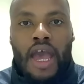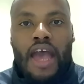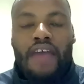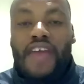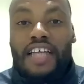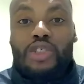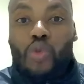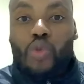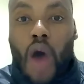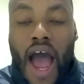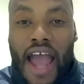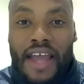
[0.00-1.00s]
And that's
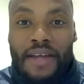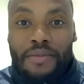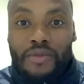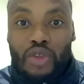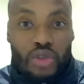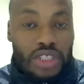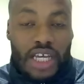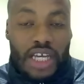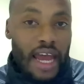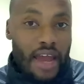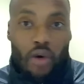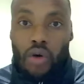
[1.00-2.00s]
why you see
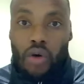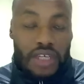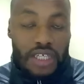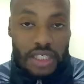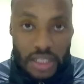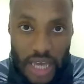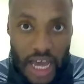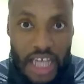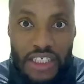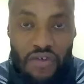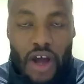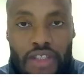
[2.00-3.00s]
like all these
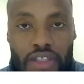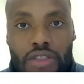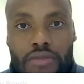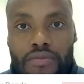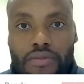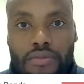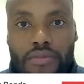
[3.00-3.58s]
hedge funds,